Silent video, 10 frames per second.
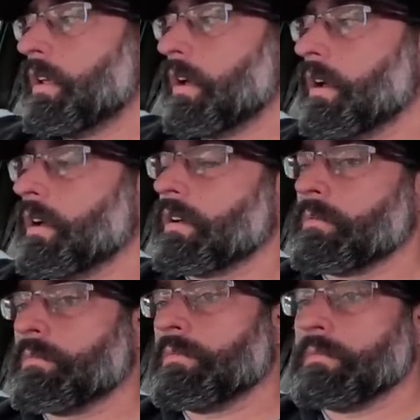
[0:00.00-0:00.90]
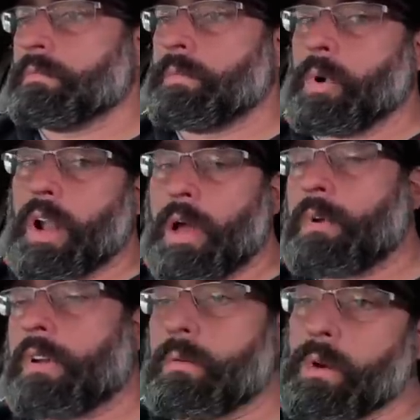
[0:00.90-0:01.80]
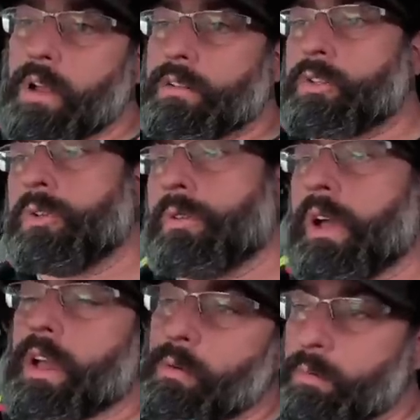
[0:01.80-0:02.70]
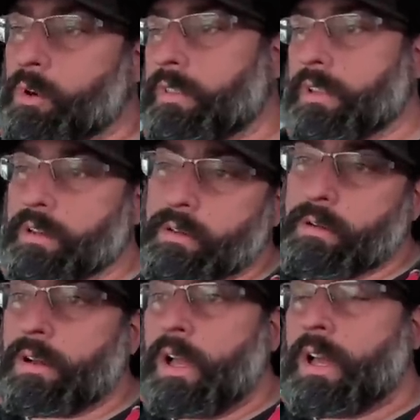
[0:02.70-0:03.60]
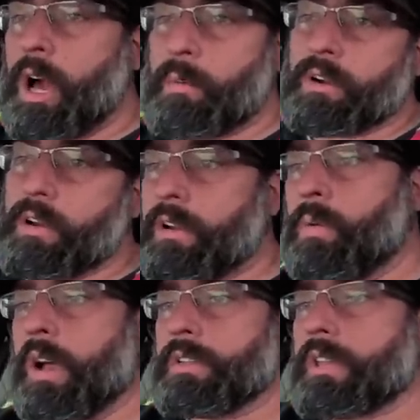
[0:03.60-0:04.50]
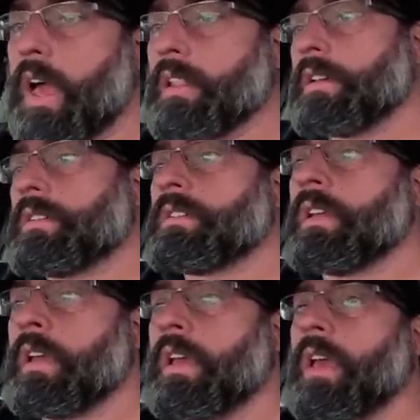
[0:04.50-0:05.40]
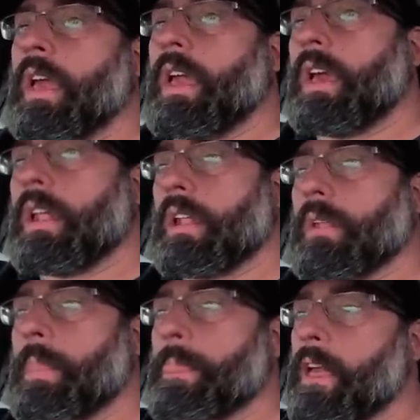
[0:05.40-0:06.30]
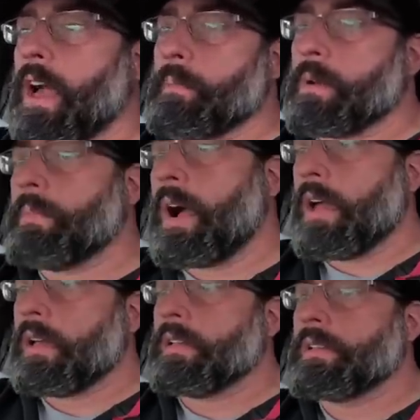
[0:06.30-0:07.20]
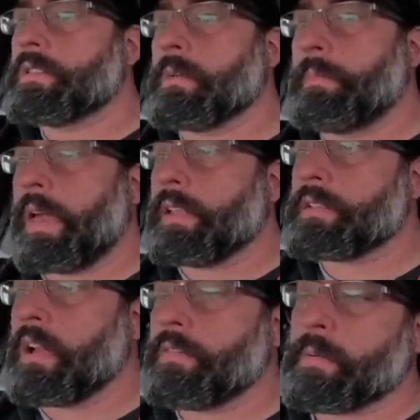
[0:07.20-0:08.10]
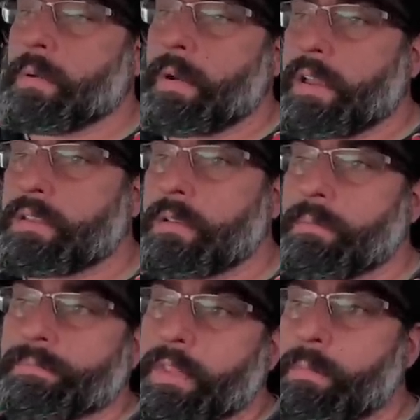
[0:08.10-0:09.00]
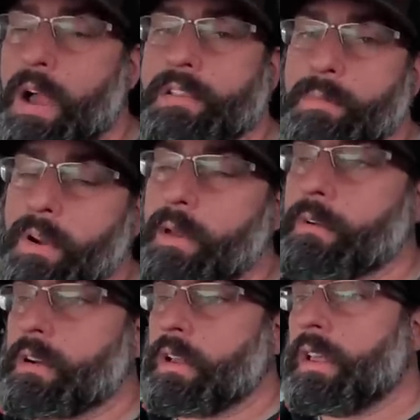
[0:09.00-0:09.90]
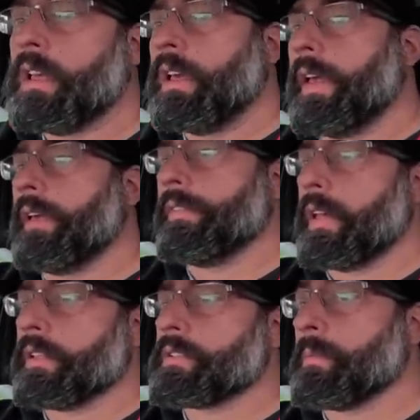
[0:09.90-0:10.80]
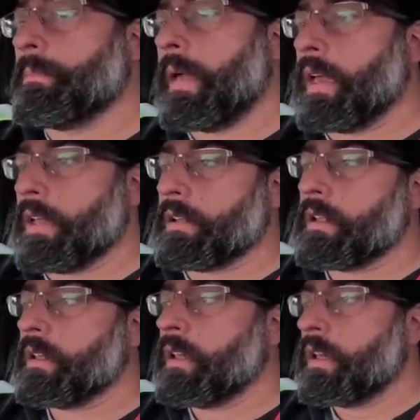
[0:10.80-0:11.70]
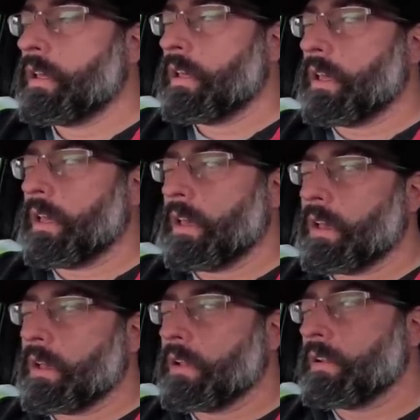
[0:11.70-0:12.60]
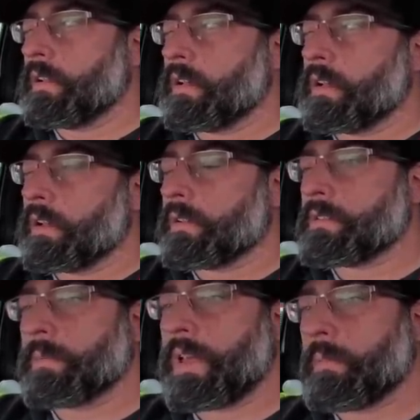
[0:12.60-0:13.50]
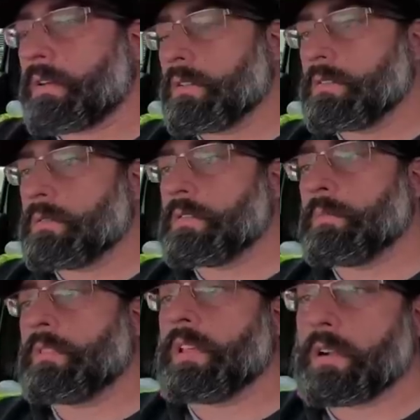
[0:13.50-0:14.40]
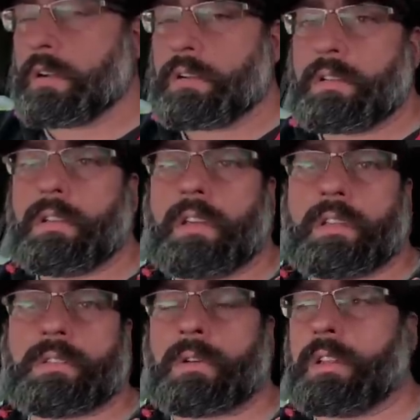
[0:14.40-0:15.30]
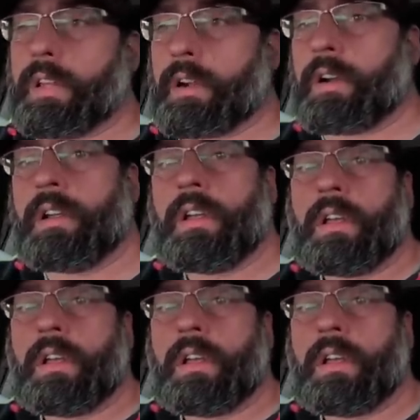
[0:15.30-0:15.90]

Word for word: Um, but I'm going to run to, I got one more thing to do. I'm going to run to West Allis and I'm gonna buy some paint stuff. I'm gonna buy some epoxy primer and then some paint and uh, some chemicals too, some thinner and some cleaner.